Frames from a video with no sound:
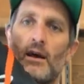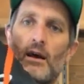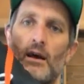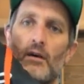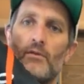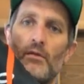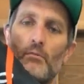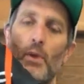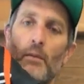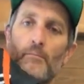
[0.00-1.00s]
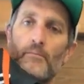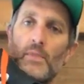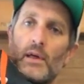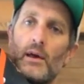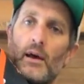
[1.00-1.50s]
around the bum,
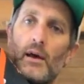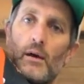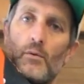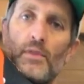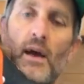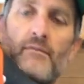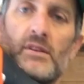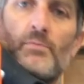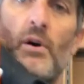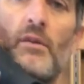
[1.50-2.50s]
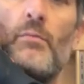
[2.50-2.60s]
where the heaviest part of the